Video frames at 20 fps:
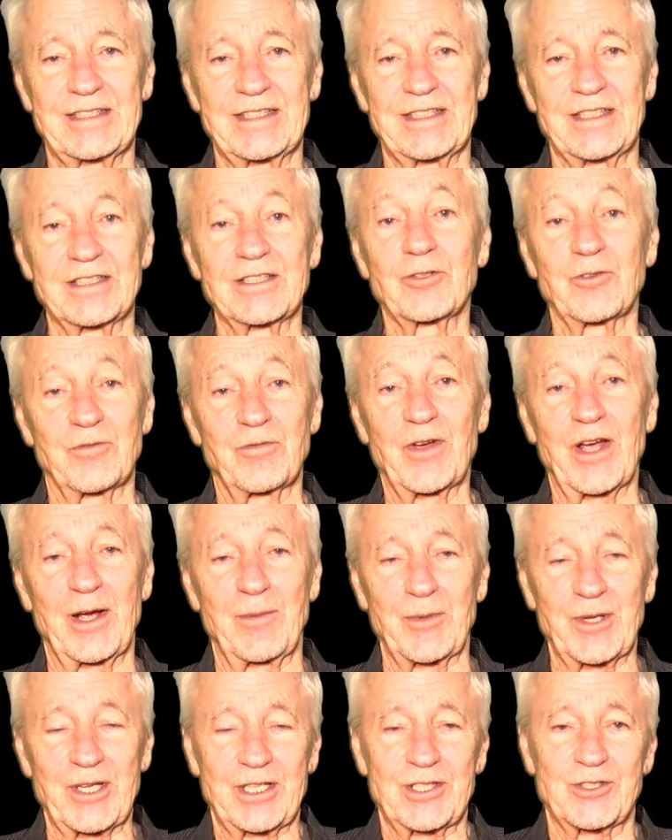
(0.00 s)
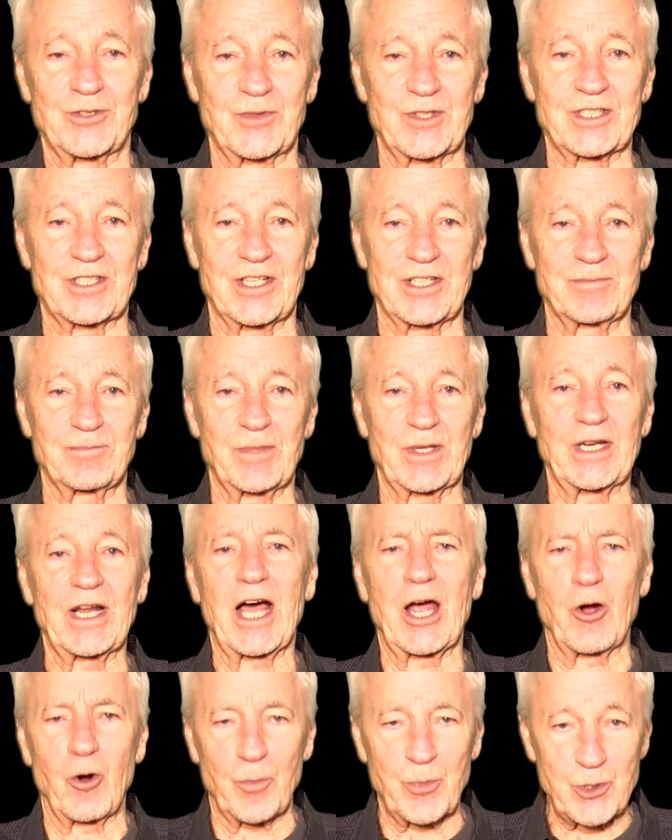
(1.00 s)
a little family, as we said. But
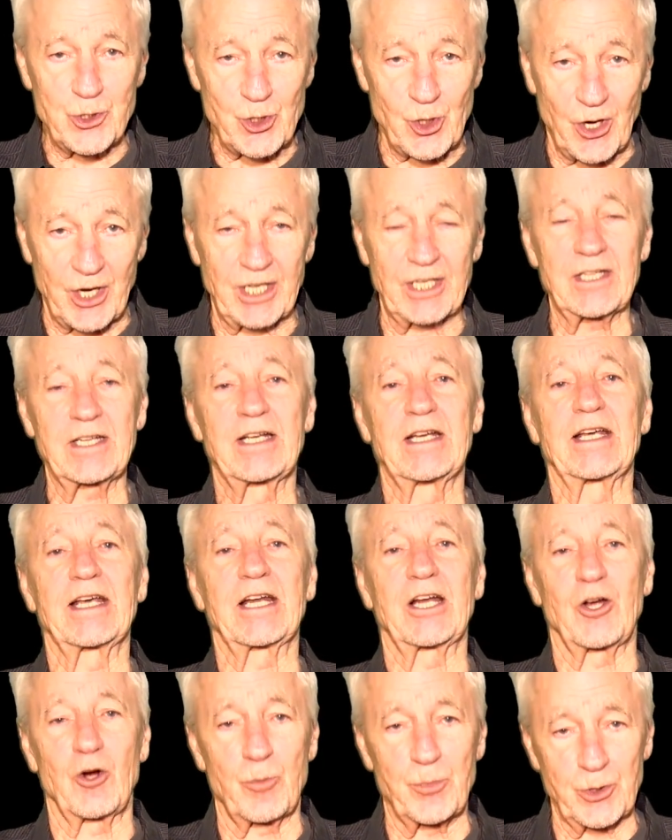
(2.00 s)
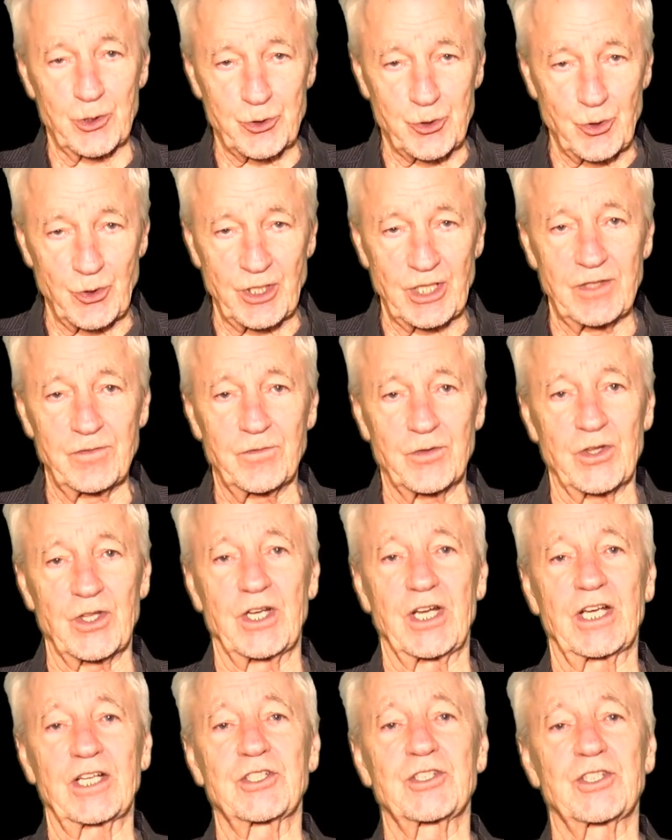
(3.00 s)
I hope you enjoyed it, and I hope you'll tune in for the
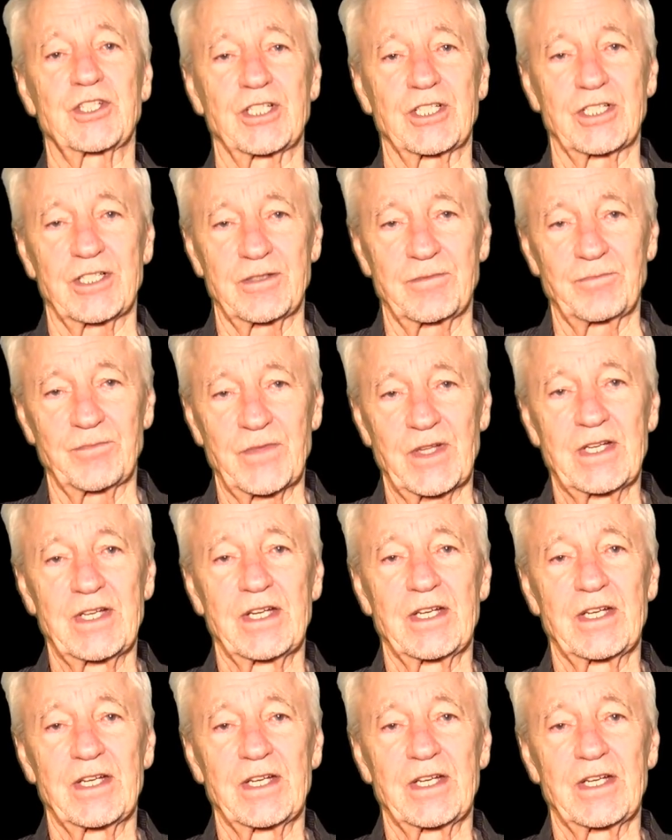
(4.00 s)
next, um,